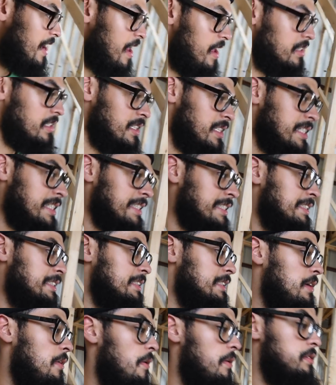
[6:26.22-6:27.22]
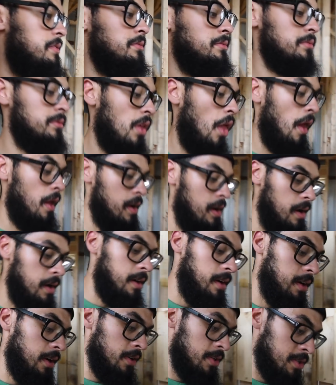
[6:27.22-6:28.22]
And then
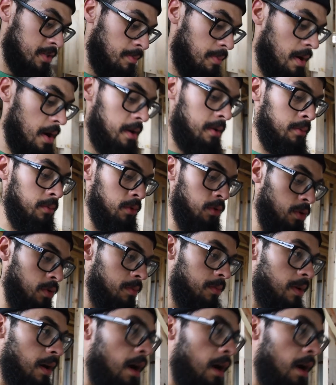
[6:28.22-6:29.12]
here's the bottom room,